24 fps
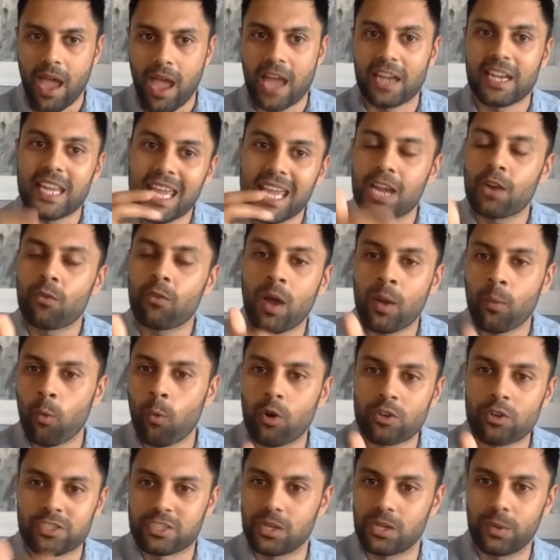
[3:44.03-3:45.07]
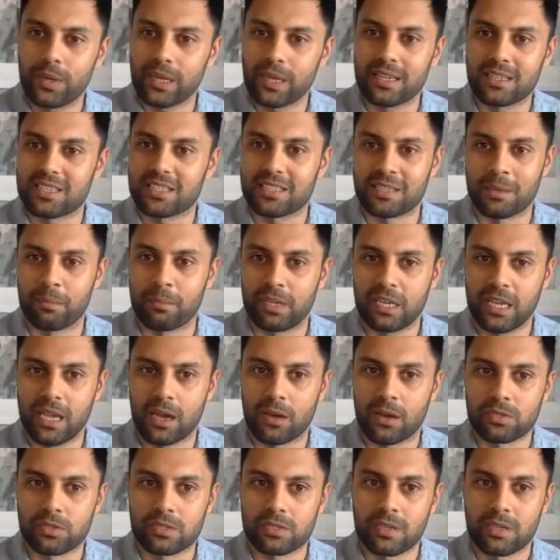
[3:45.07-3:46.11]
And here I was doing it to somebody
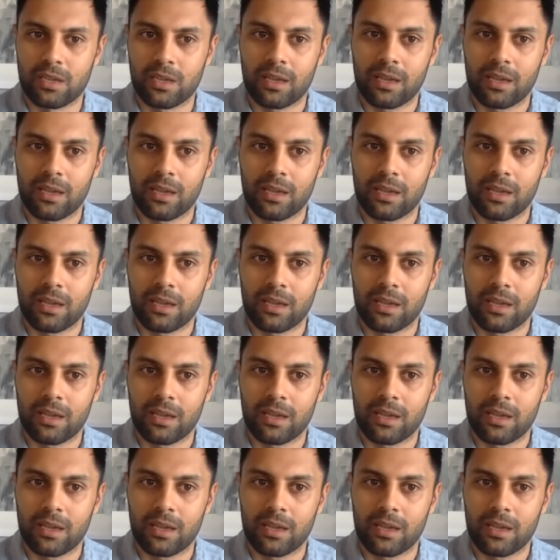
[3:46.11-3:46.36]
else.